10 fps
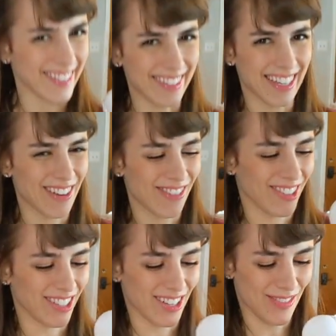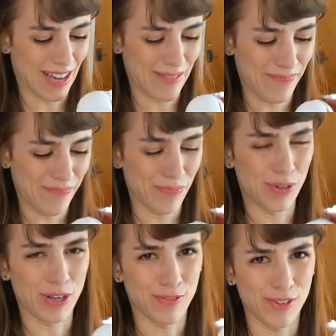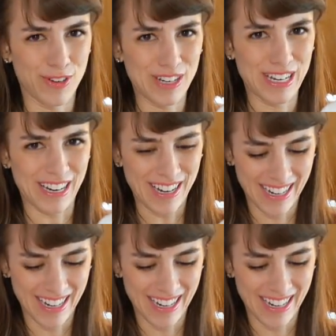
don't think I feel good about putting food in here.